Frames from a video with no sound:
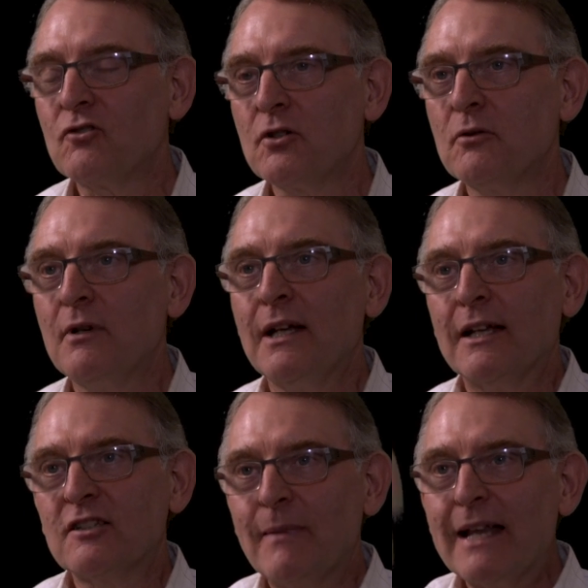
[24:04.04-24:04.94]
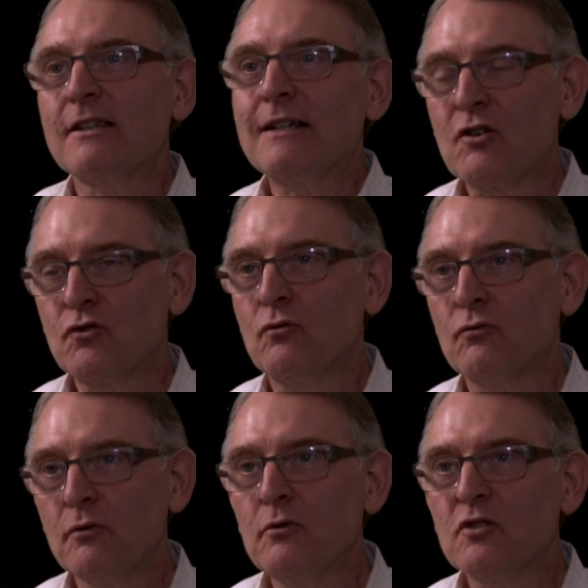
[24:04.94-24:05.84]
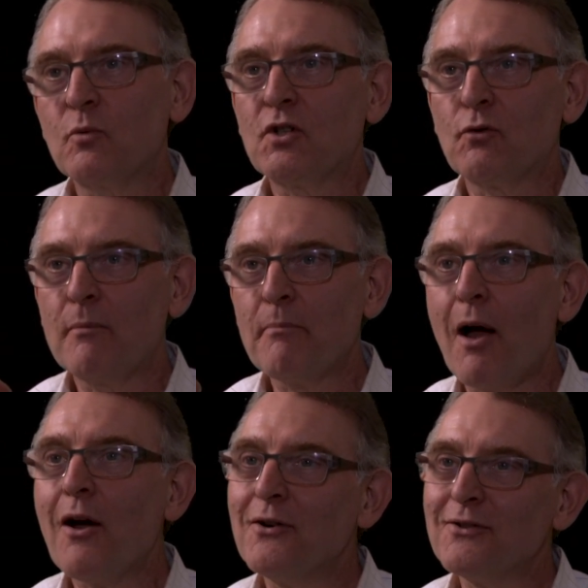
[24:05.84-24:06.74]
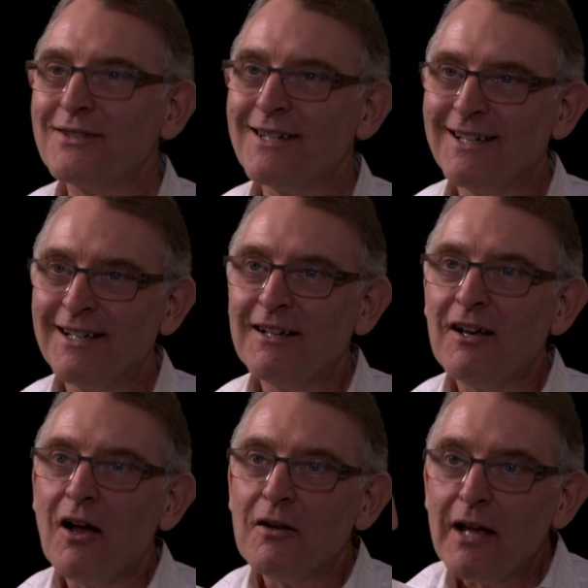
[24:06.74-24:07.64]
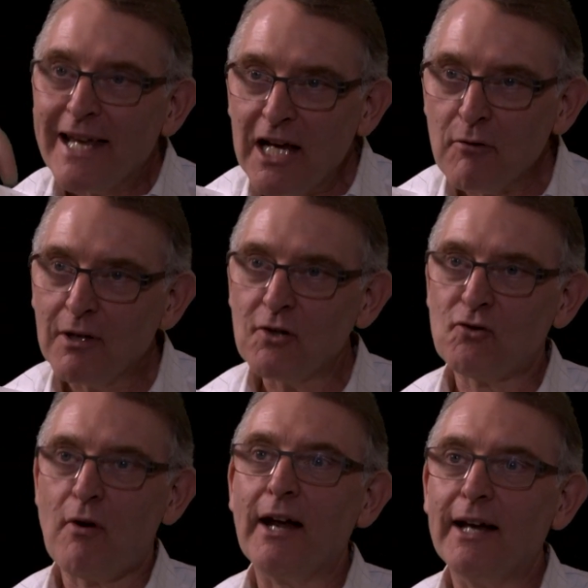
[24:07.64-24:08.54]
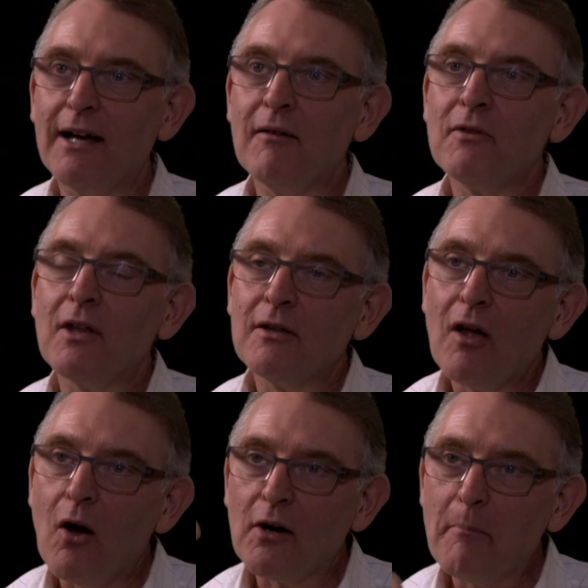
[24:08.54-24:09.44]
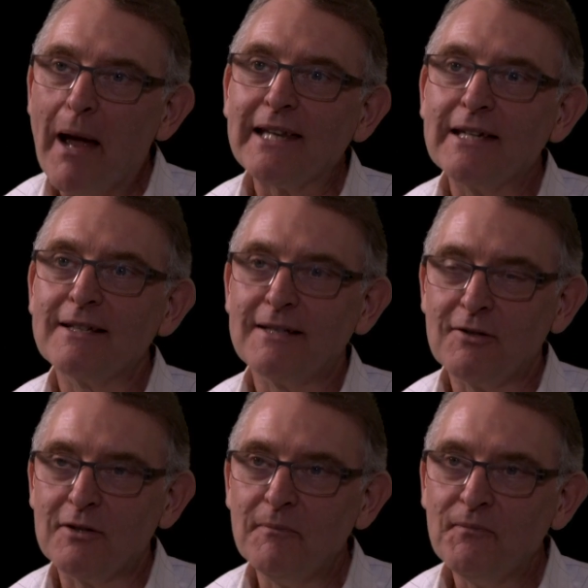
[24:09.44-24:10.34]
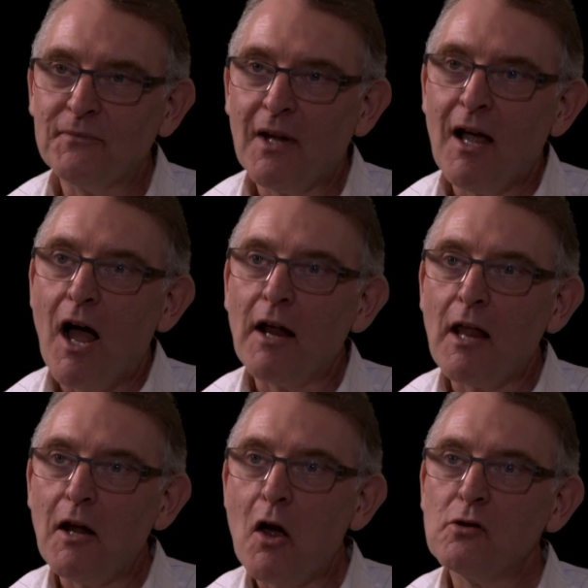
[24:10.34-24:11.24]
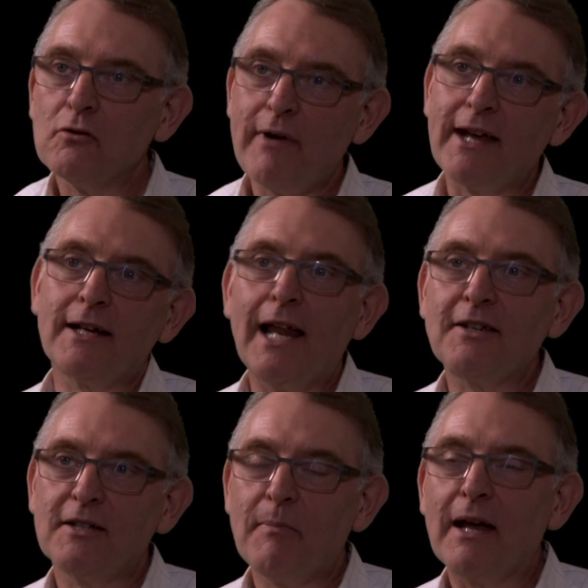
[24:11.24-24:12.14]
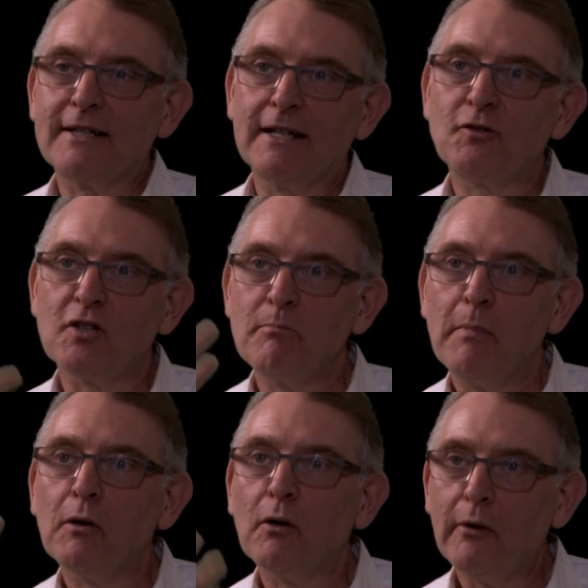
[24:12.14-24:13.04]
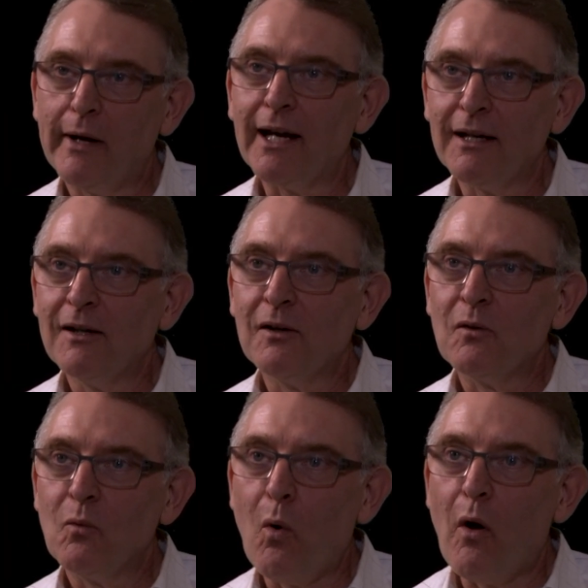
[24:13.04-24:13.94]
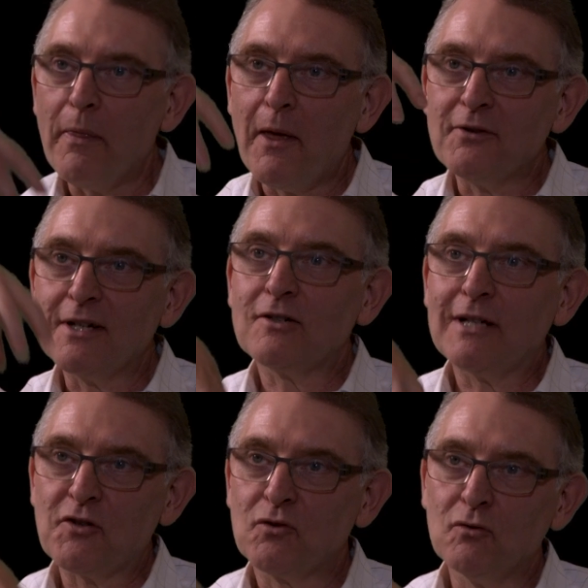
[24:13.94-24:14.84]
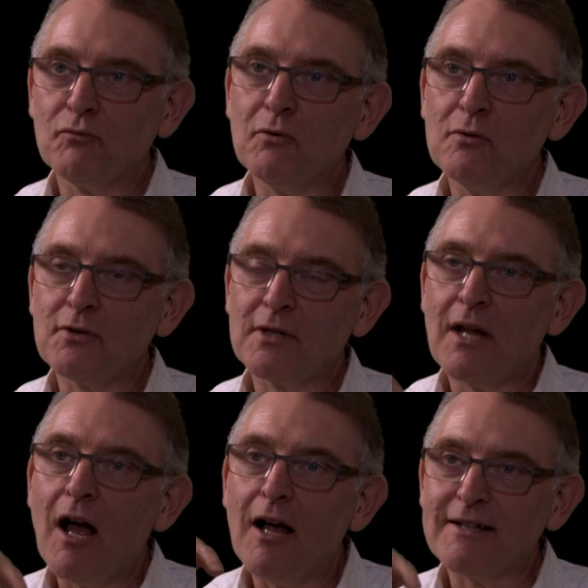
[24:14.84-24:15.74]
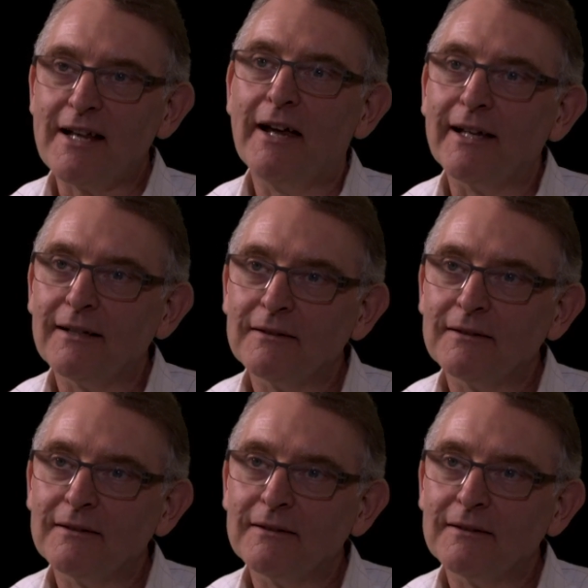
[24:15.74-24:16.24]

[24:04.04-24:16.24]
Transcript: to some international rules which are imposed here in Australia on our banking system, and our local regulators basically are just mirroring what those international rules are saying.